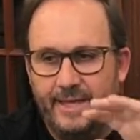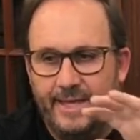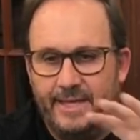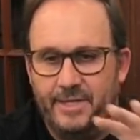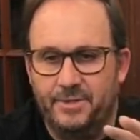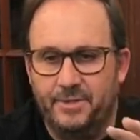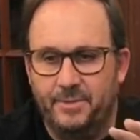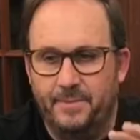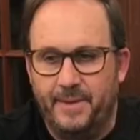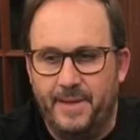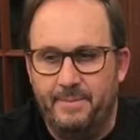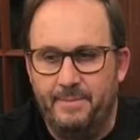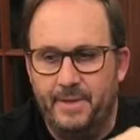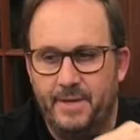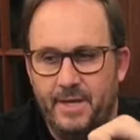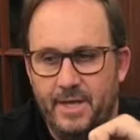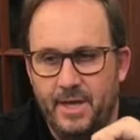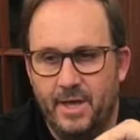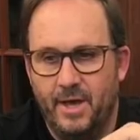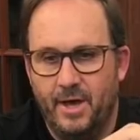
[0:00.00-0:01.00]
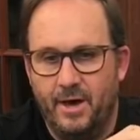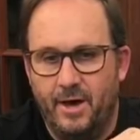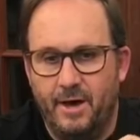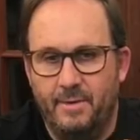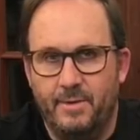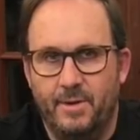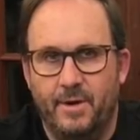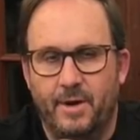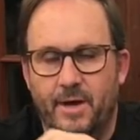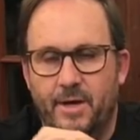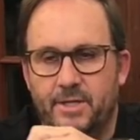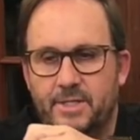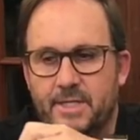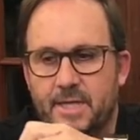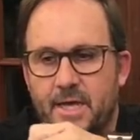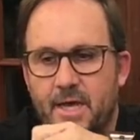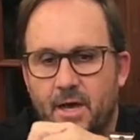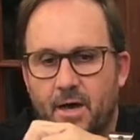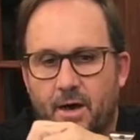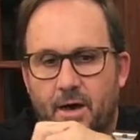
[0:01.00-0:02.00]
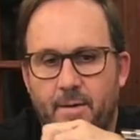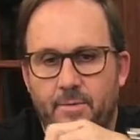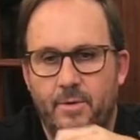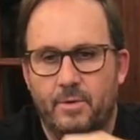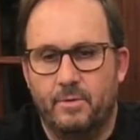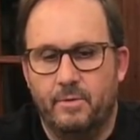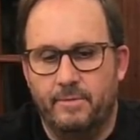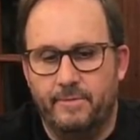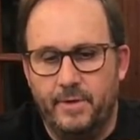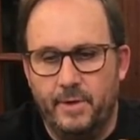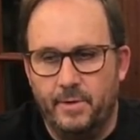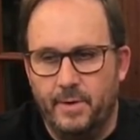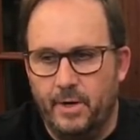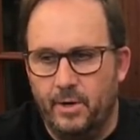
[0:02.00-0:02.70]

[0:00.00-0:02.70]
Andrew Penman, I'm your host, I'm your reviewer.